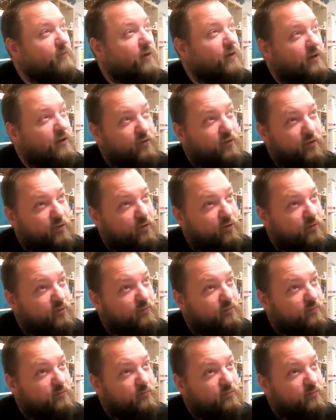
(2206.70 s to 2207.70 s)
I don't
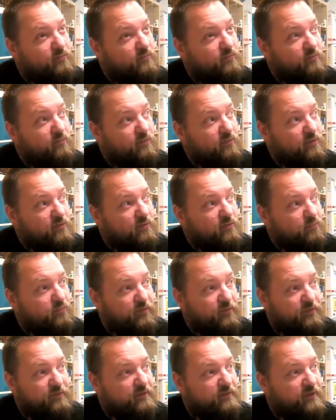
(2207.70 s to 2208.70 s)
know,
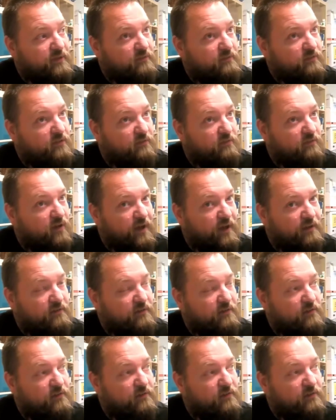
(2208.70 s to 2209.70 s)
perceived
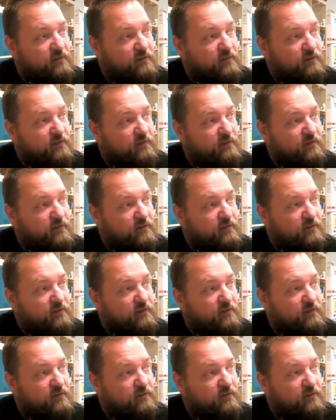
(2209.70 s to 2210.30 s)
rights of some kind,